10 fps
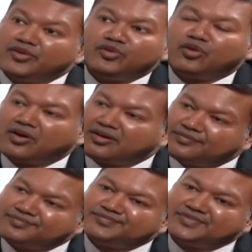You're
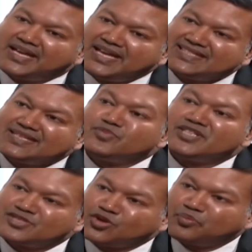in some
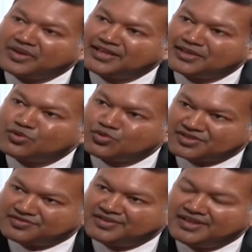sense not being
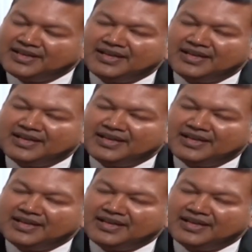inclusive.